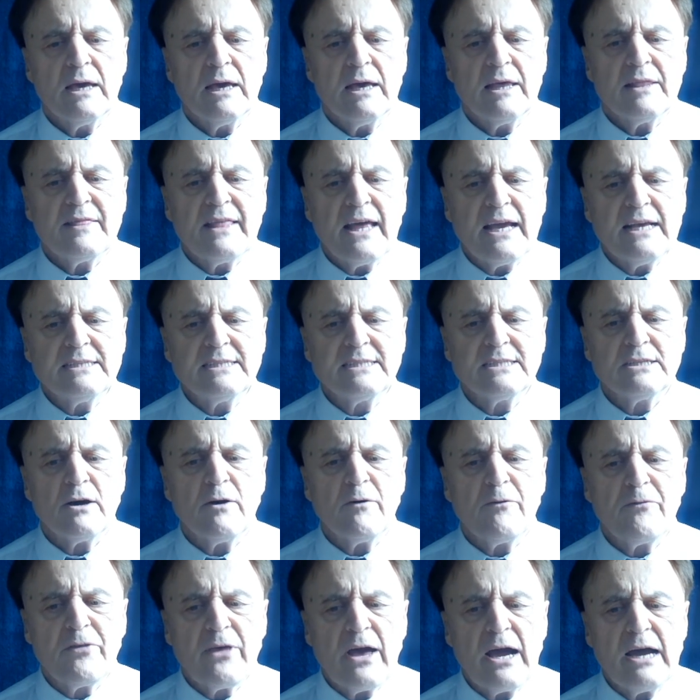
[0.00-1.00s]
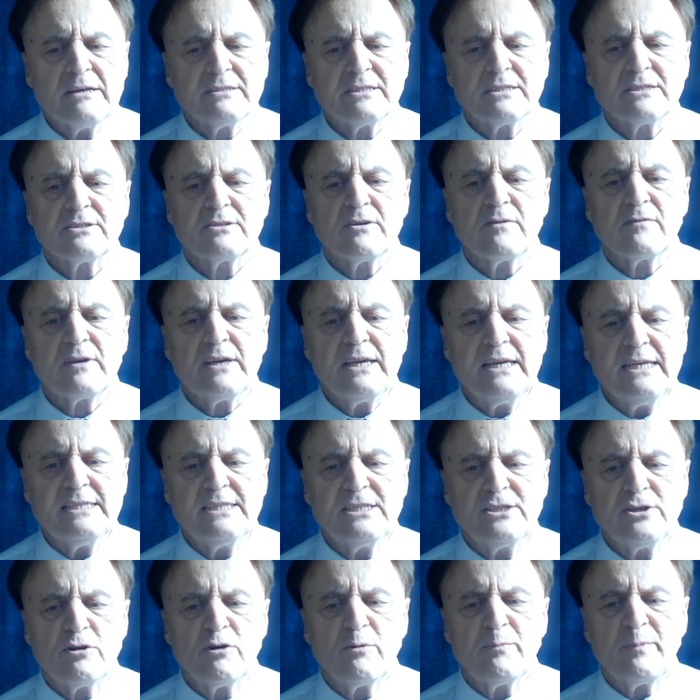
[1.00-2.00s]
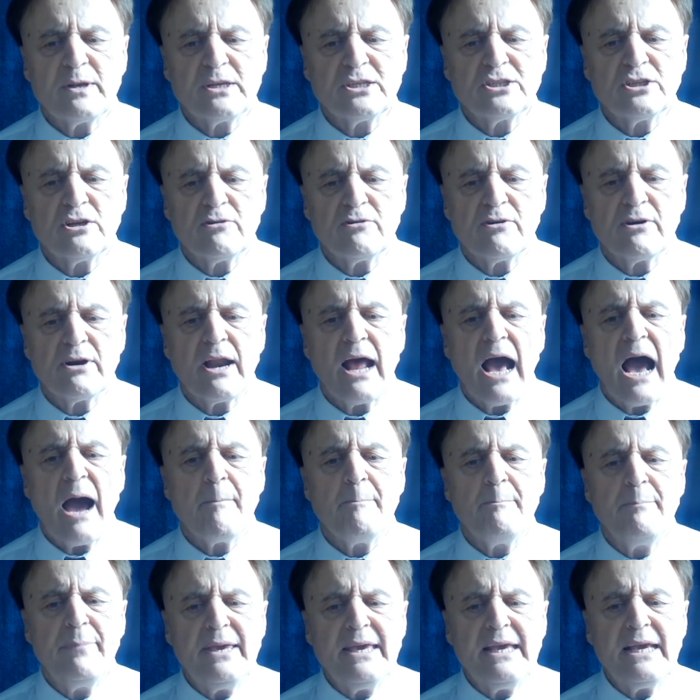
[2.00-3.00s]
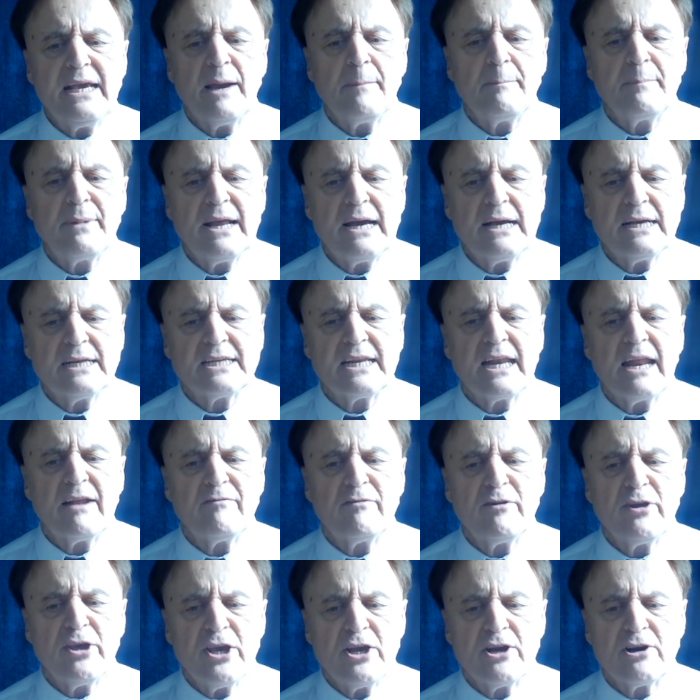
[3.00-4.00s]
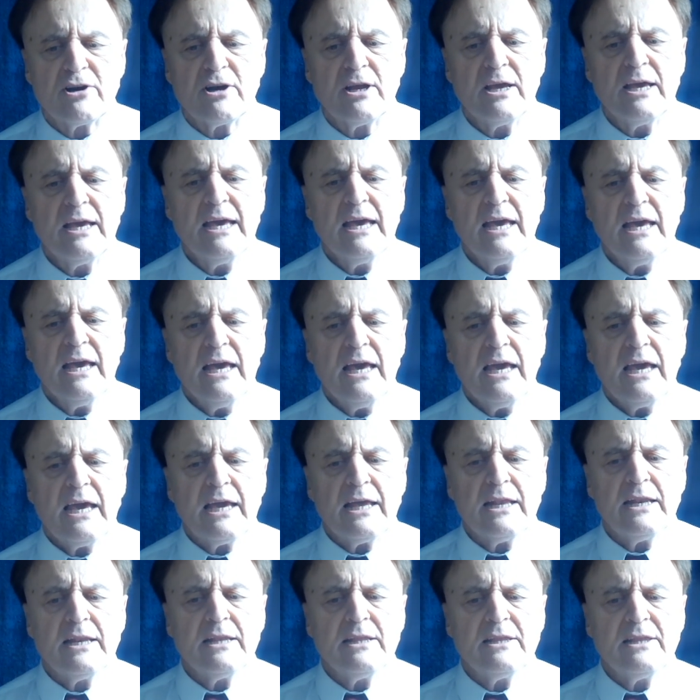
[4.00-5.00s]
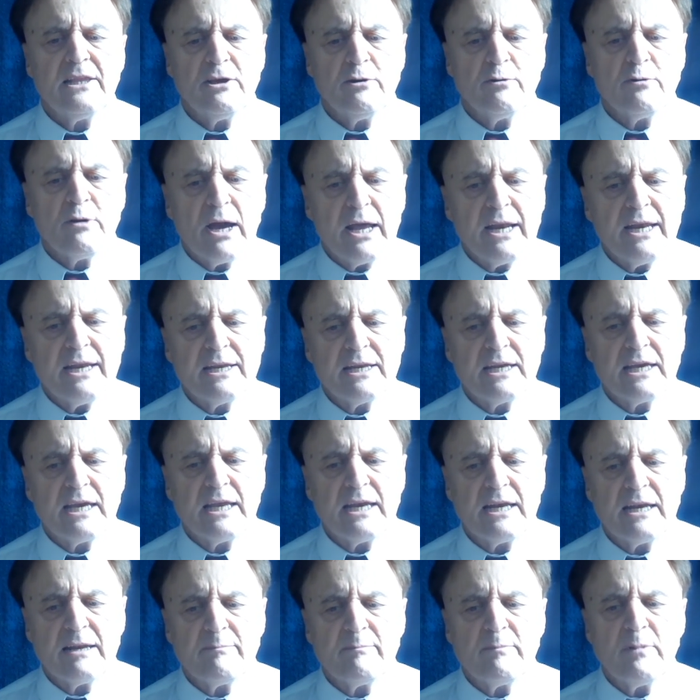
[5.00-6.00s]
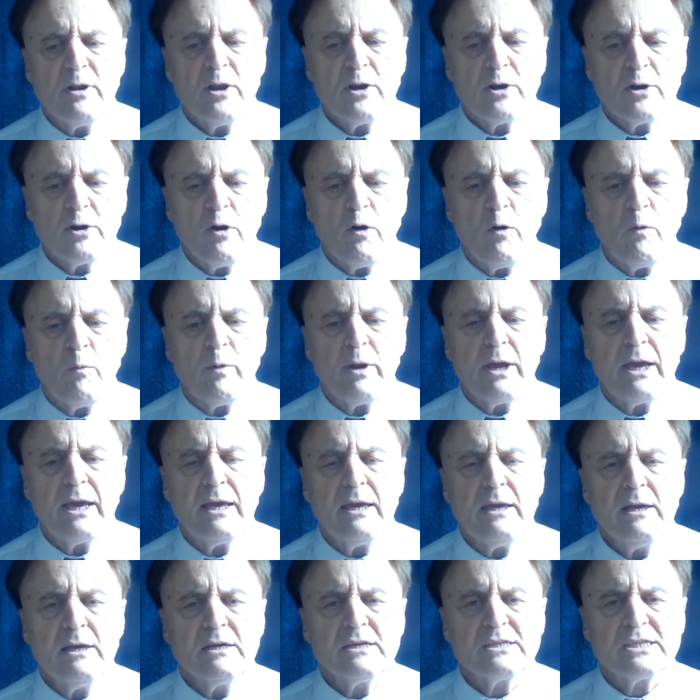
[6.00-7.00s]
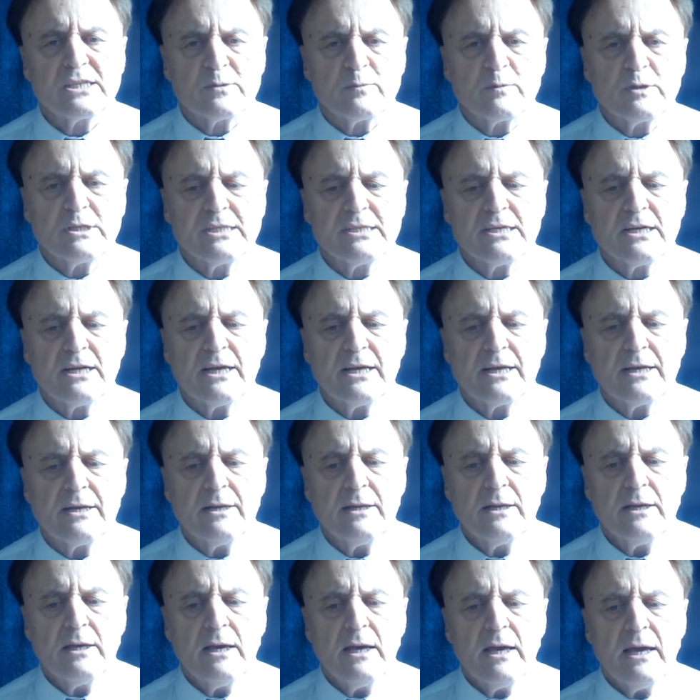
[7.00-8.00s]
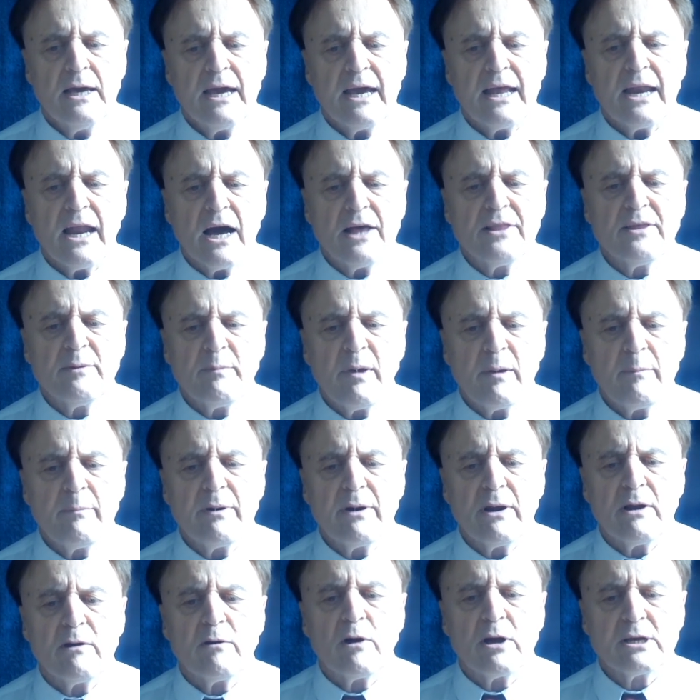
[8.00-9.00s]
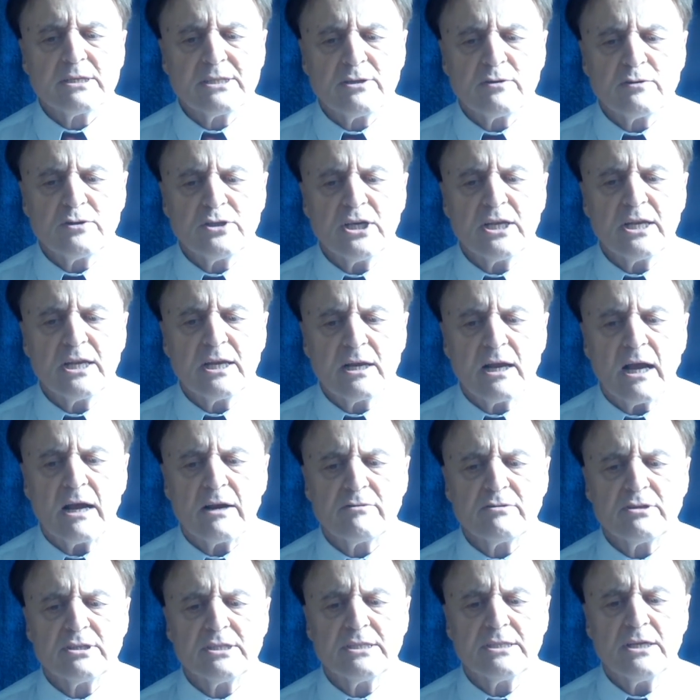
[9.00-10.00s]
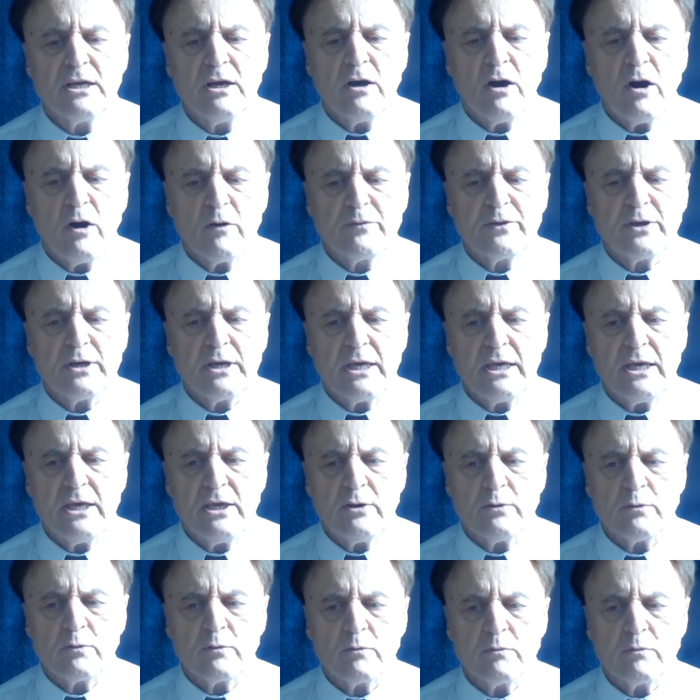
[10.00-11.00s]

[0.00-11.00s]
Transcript: Tens of thousands of East European children are being abducted every year in the United Kingdom, Norway, Switzerland, and other member or associated countries of the EU.